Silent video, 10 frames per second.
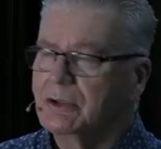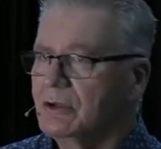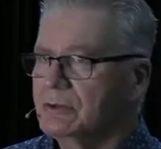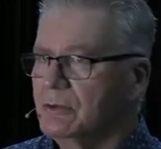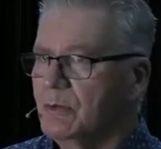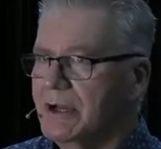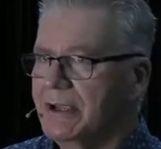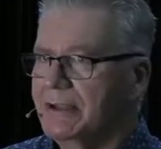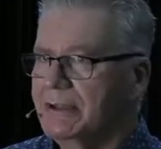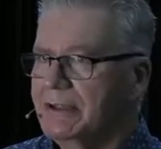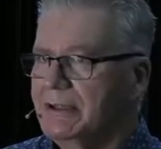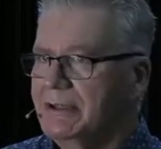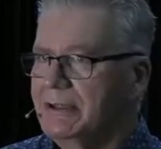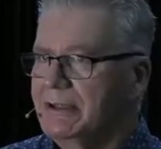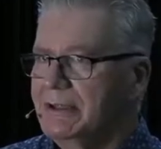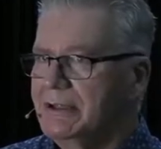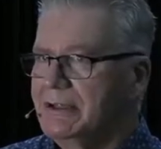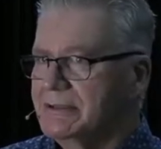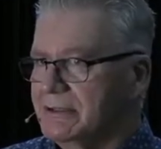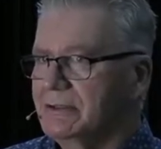along the way
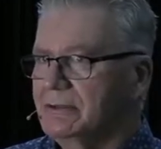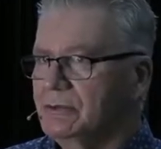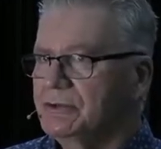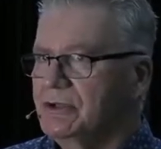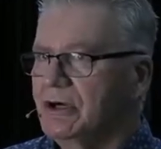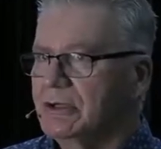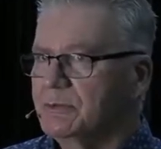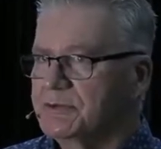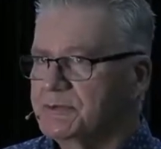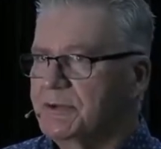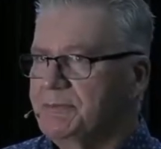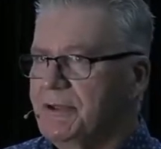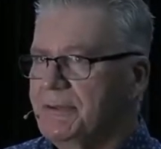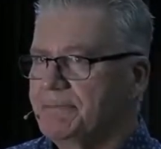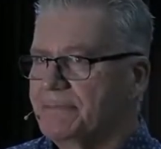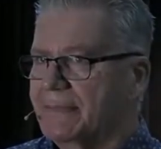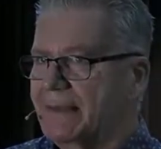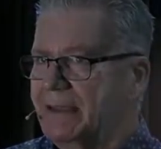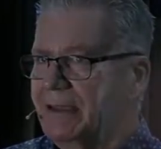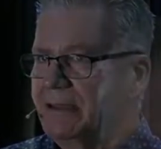is that the Lord God was with me
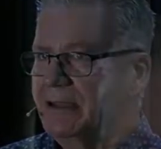and